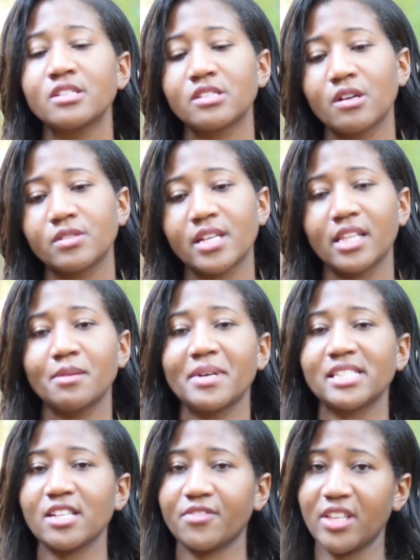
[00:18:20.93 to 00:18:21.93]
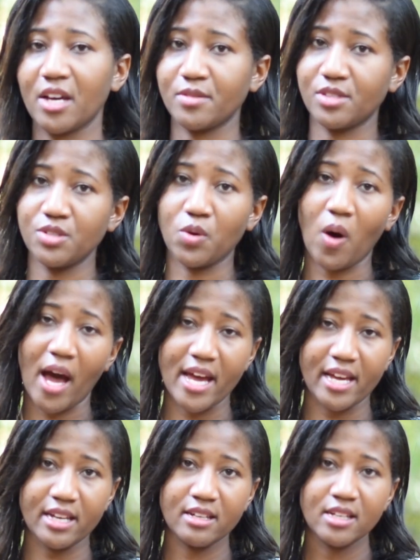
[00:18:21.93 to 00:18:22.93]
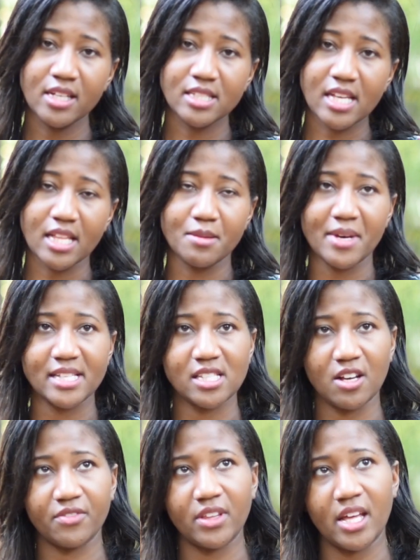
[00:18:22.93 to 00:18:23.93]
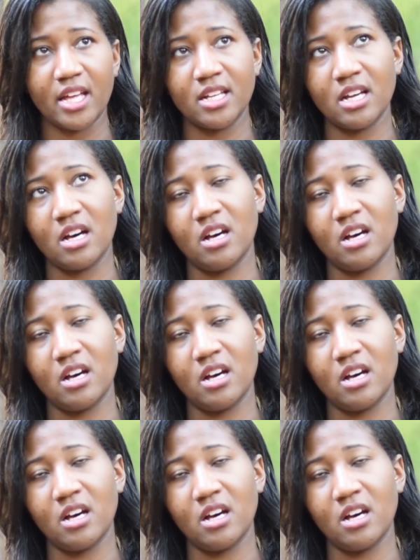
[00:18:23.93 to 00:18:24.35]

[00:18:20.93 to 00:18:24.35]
So telling myself that I was too quiet, telling myself that